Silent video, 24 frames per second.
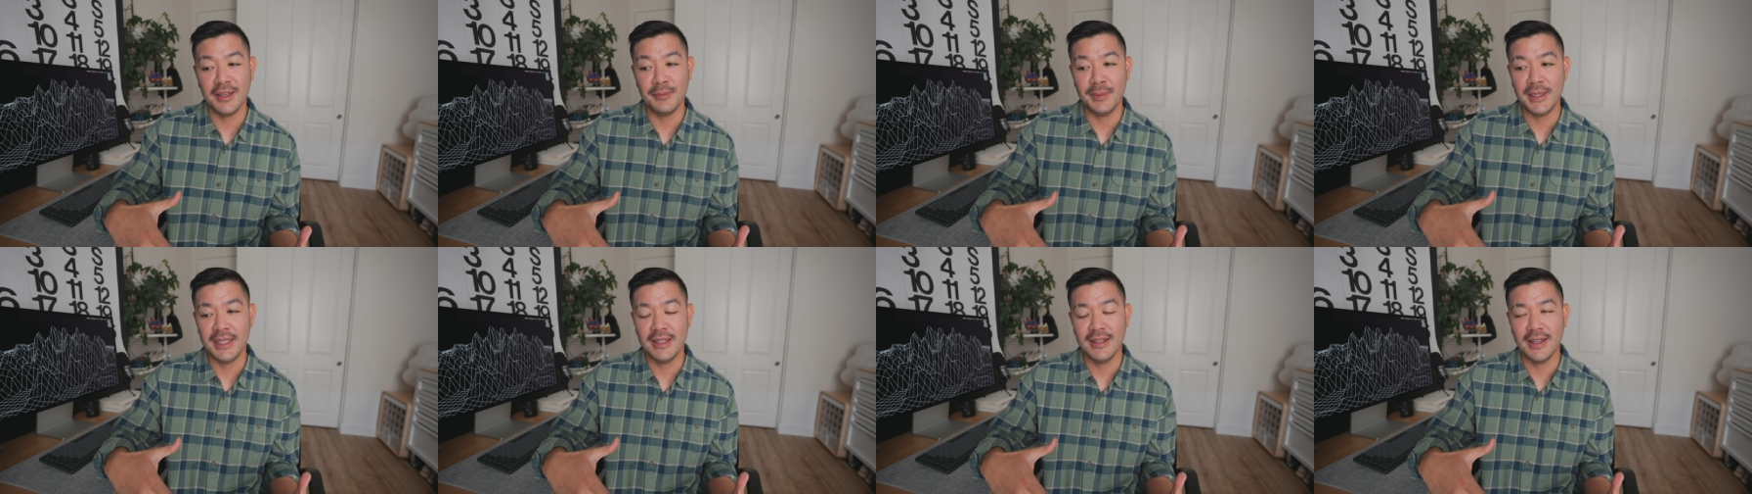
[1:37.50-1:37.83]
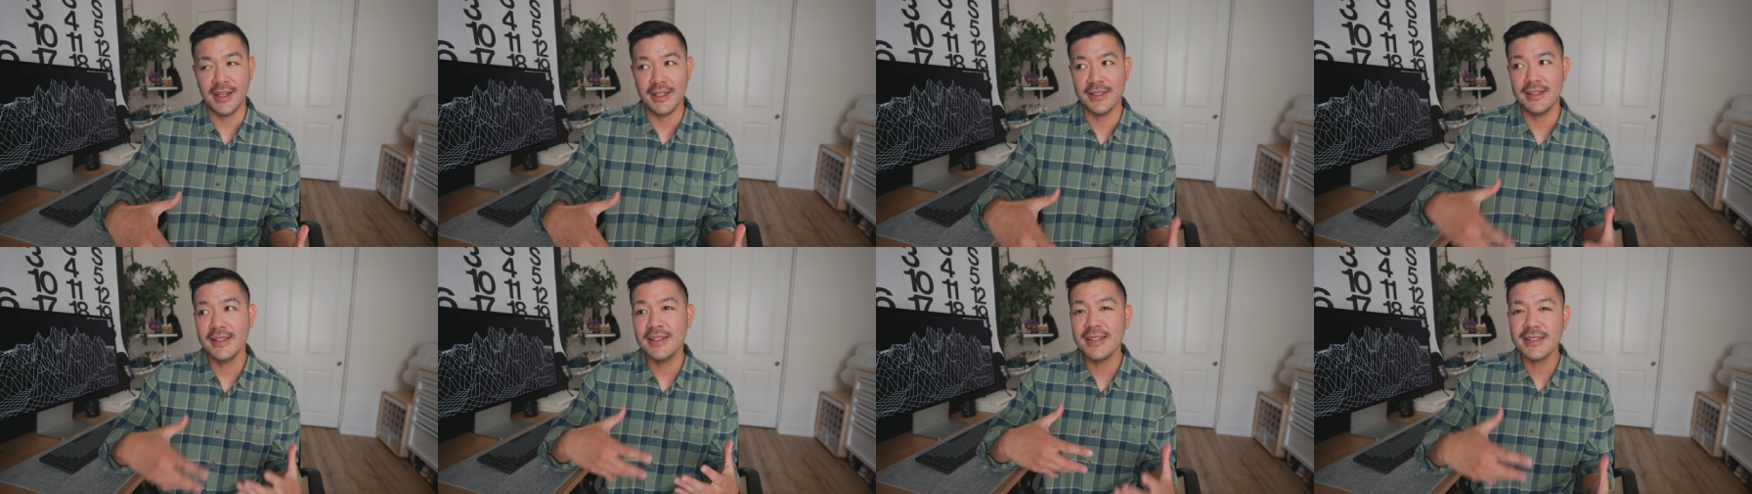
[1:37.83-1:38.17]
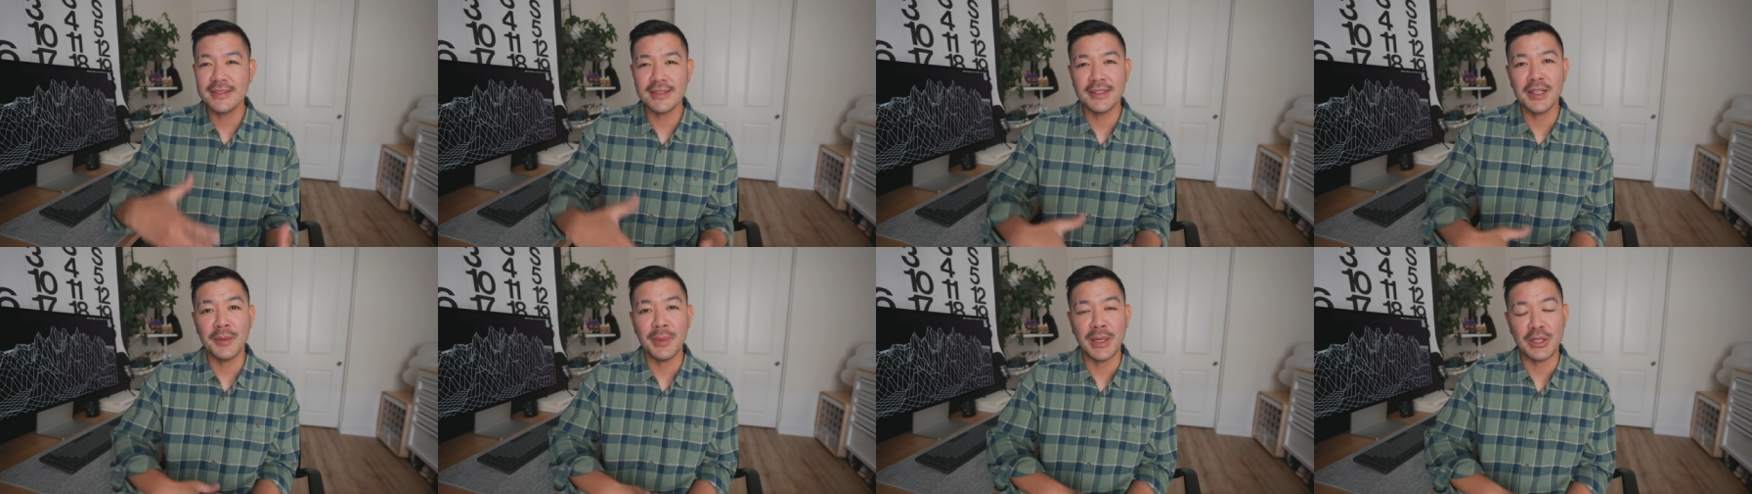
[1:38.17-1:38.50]
I mean, I did
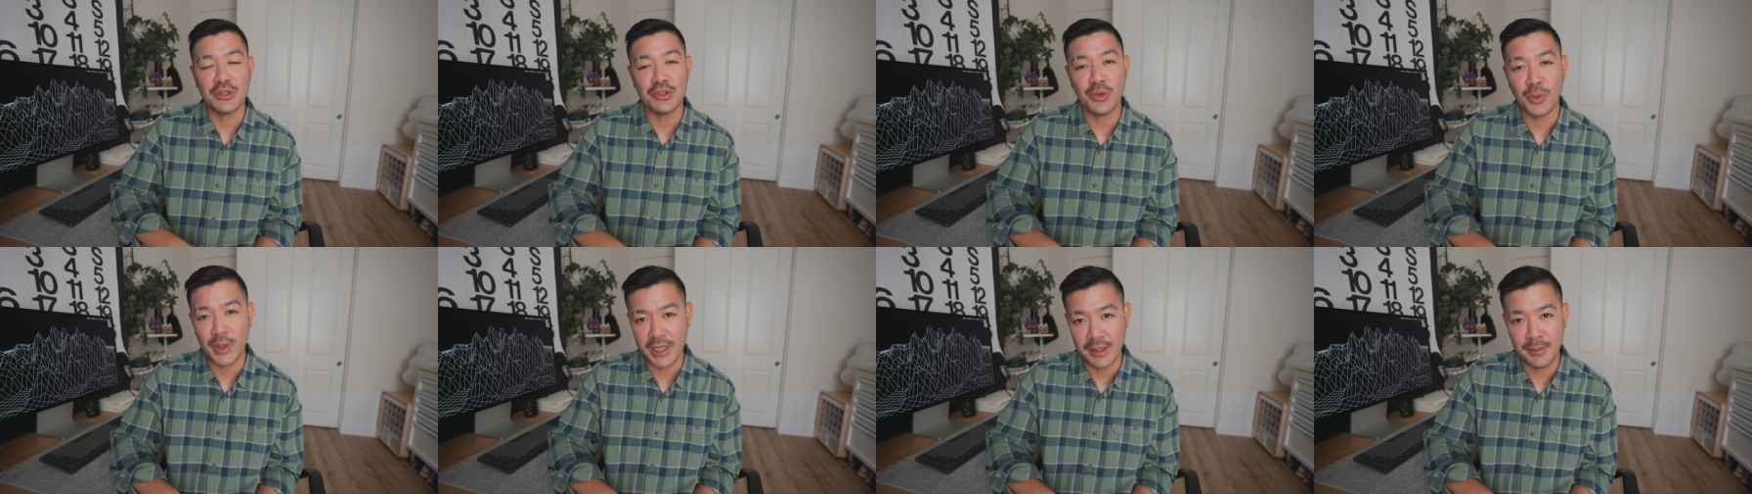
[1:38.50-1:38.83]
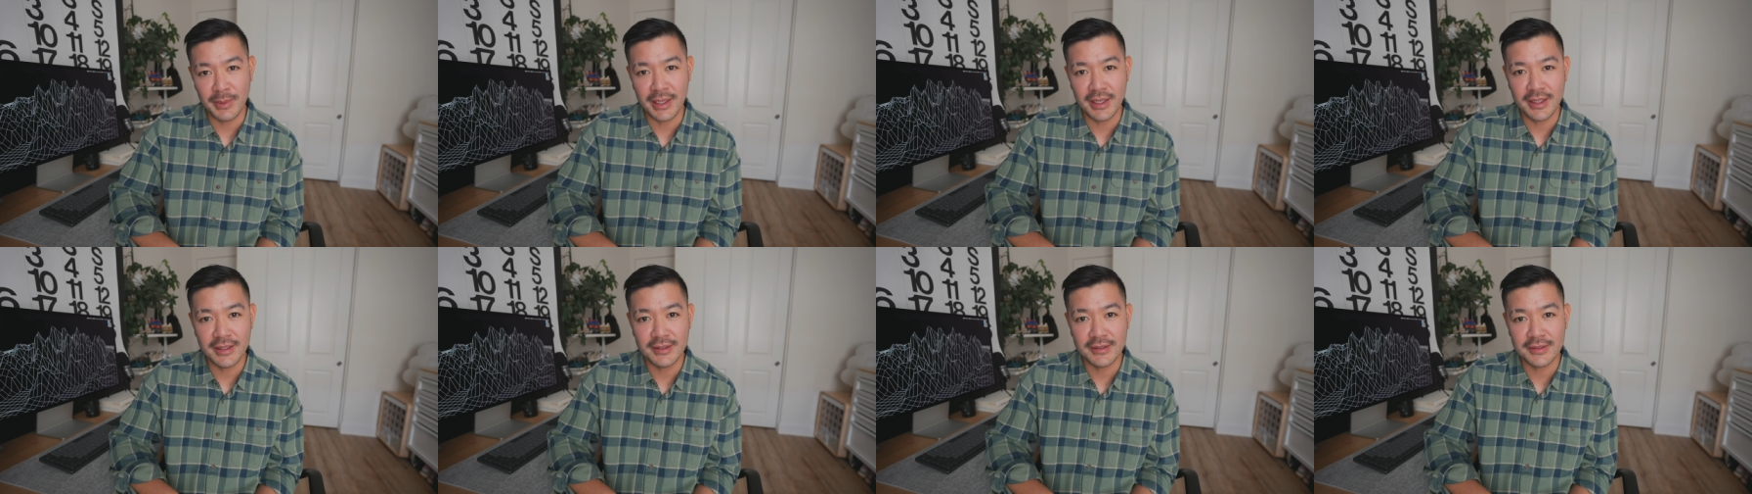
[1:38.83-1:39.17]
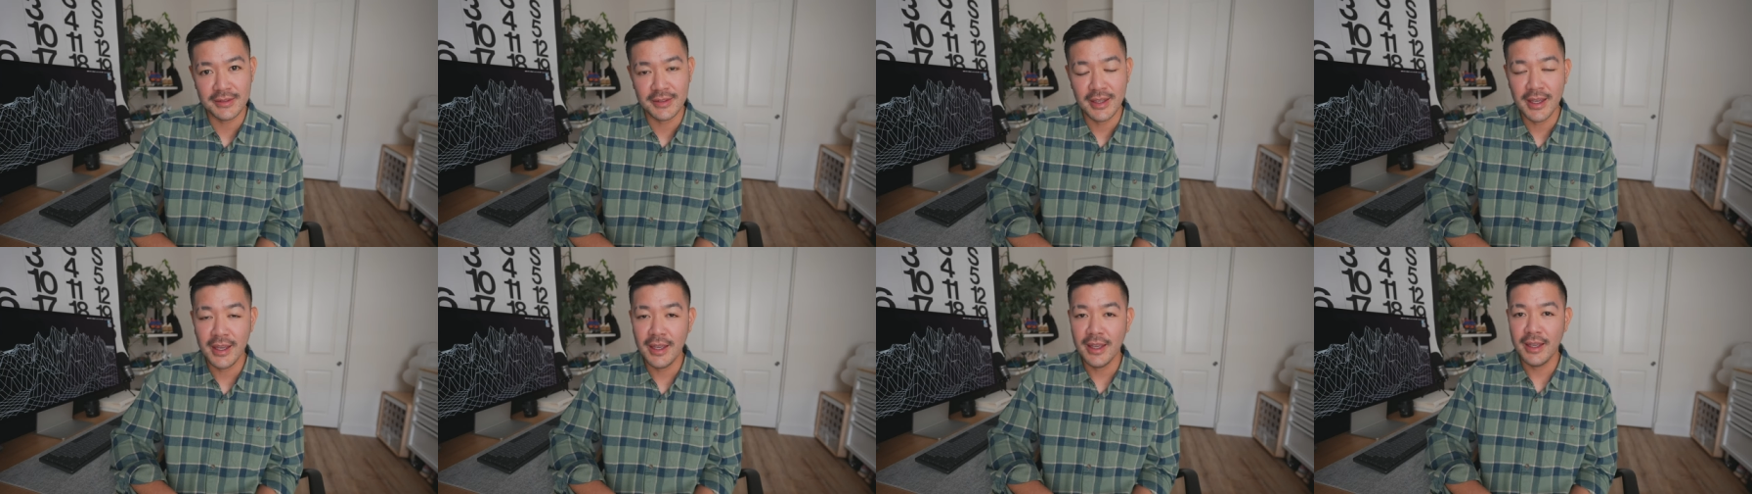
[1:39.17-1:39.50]
this in about 20
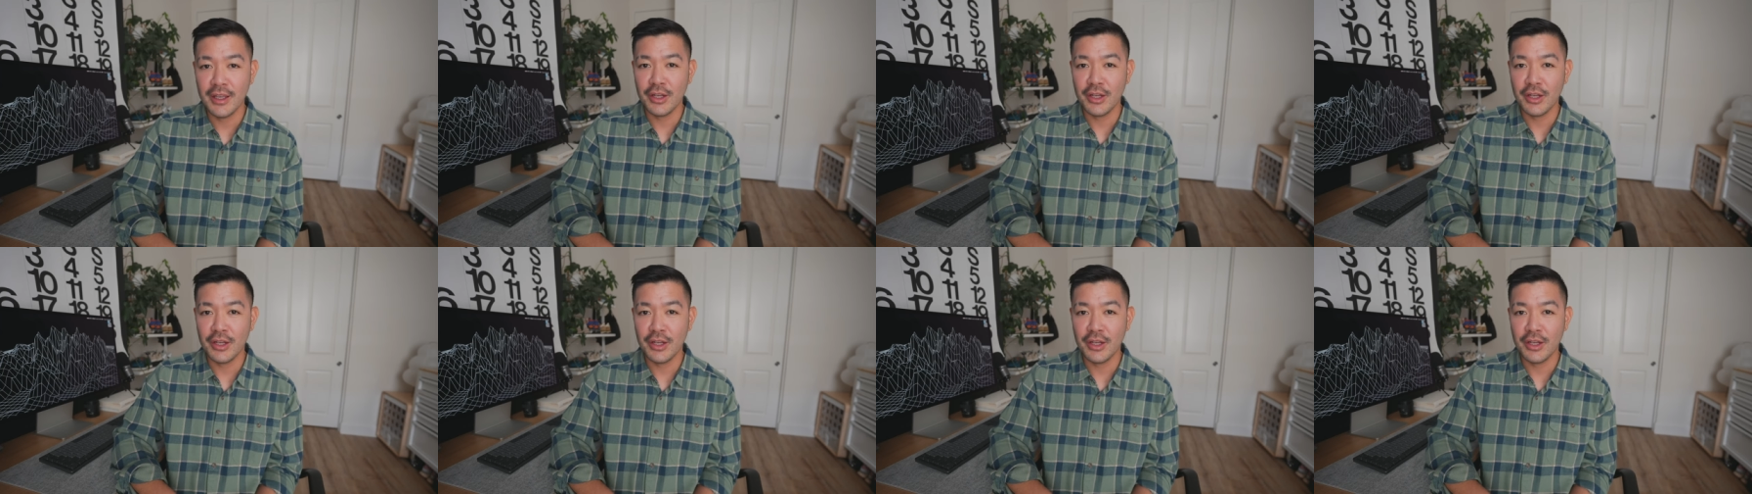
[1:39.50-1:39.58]
minutes.